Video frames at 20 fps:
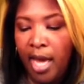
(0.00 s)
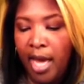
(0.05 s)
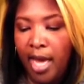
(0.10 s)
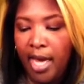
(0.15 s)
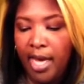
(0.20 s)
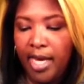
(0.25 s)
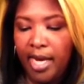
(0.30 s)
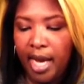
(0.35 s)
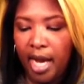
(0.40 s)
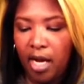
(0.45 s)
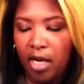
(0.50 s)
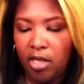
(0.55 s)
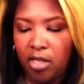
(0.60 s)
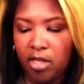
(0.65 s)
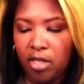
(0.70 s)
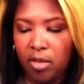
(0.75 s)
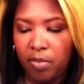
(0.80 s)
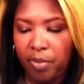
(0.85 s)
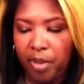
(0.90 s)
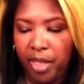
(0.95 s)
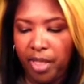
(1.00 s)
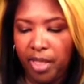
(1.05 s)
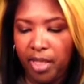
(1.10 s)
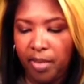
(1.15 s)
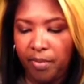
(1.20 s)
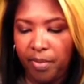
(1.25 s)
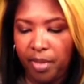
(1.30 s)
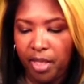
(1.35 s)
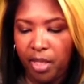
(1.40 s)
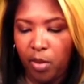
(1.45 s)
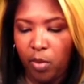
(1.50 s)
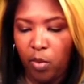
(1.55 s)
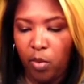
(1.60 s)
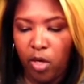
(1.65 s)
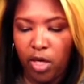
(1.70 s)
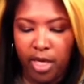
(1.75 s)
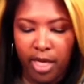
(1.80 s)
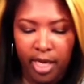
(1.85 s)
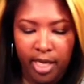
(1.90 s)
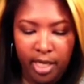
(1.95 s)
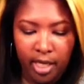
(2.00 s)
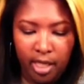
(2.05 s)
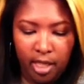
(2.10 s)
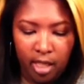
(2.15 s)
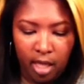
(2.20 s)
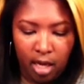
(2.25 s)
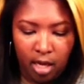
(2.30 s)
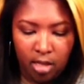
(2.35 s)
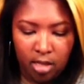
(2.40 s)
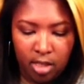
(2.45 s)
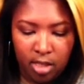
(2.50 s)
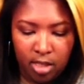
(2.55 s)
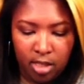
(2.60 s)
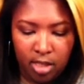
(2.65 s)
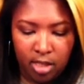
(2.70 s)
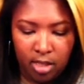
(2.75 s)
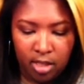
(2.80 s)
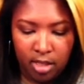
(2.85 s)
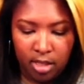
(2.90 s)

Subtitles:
And I also picked up the coordinating gloss